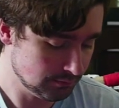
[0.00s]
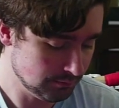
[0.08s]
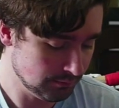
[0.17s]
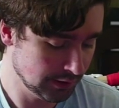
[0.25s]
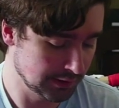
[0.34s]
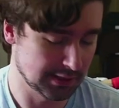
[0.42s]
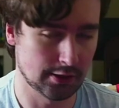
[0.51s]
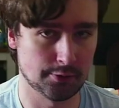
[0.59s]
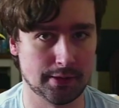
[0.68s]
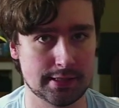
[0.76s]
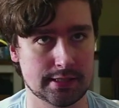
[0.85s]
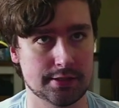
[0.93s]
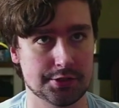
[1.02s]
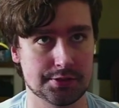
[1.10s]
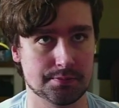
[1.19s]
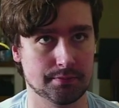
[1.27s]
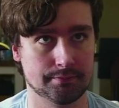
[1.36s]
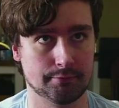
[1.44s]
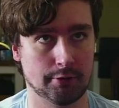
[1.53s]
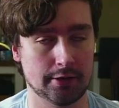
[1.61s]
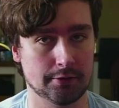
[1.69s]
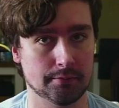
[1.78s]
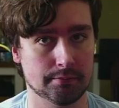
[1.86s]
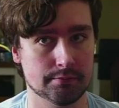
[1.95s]
Because otherwise, I'd just
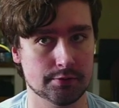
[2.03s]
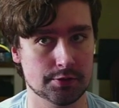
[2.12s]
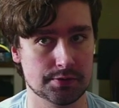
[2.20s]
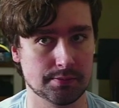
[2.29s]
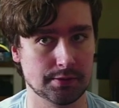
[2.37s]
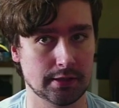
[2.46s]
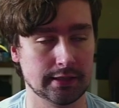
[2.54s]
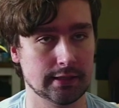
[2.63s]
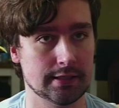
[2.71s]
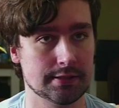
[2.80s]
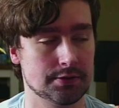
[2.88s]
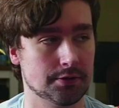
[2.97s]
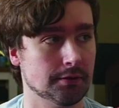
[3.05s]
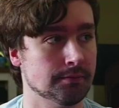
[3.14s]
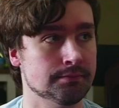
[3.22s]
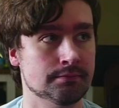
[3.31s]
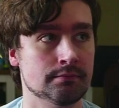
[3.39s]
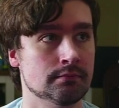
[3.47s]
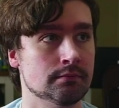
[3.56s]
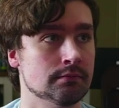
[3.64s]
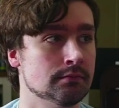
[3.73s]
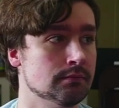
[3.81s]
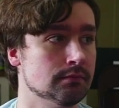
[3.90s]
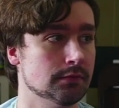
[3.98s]
rather do something like this or
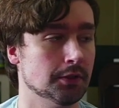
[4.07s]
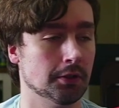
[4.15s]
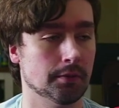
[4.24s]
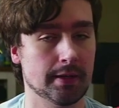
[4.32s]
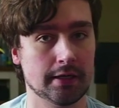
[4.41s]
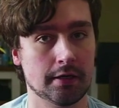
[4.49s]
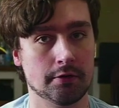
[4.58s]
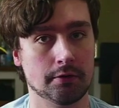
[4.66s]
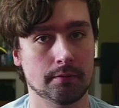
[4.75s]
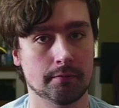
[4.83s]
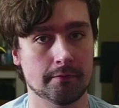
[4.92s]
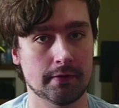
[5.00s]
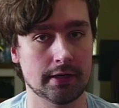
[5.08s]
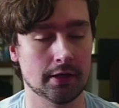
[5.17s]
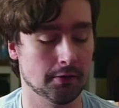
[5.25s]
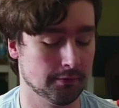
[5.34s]
or make another video for